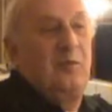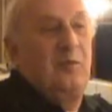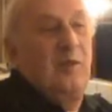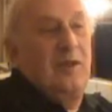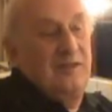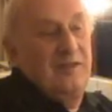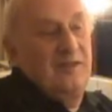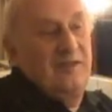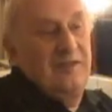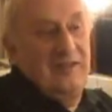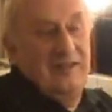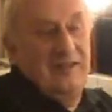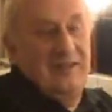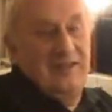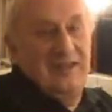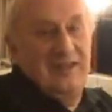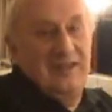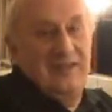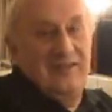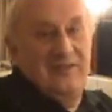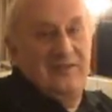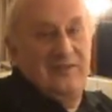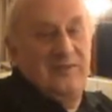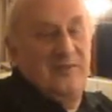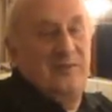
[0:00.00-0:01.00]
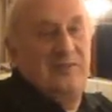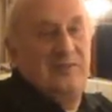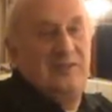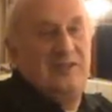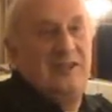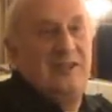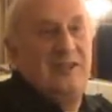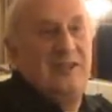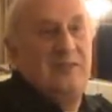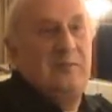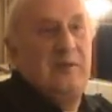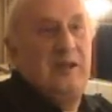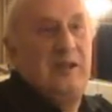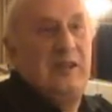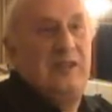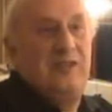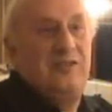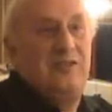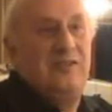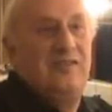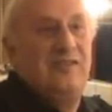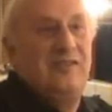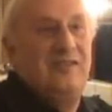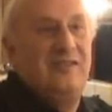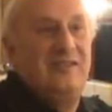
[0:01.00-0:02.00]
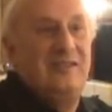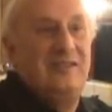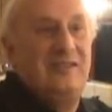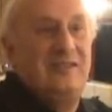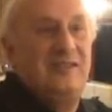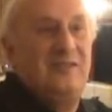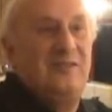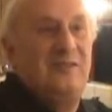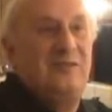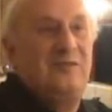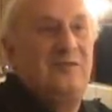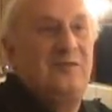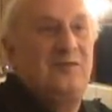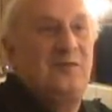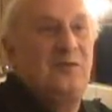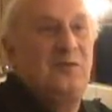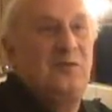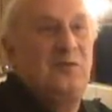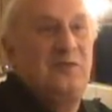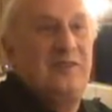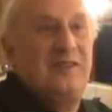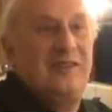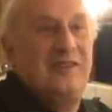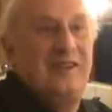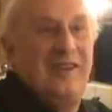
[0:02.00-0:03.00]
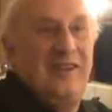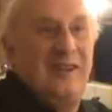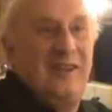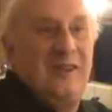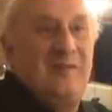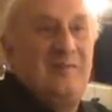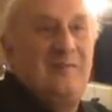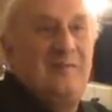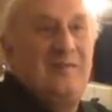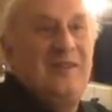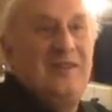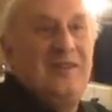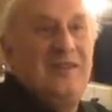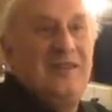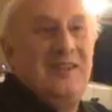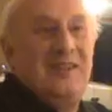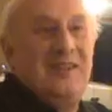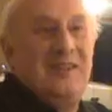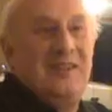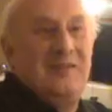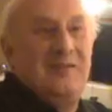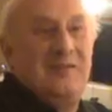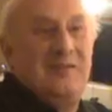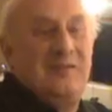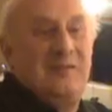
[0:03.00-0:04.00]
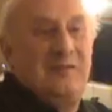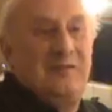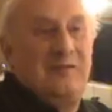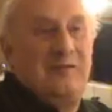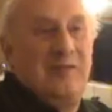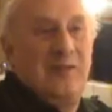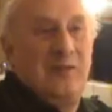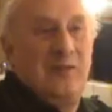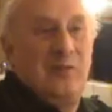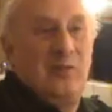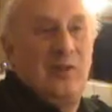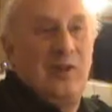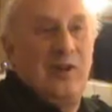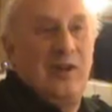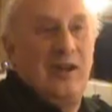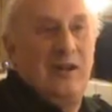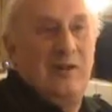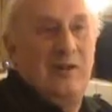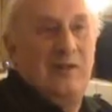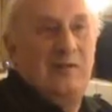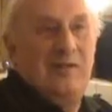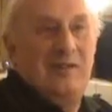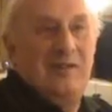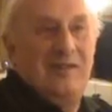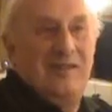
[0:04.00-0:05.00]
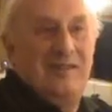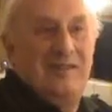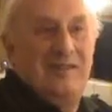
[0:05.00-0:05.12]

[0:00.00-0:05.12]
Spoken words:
Well, again, through the stage manager, it still falls up to him for the final go.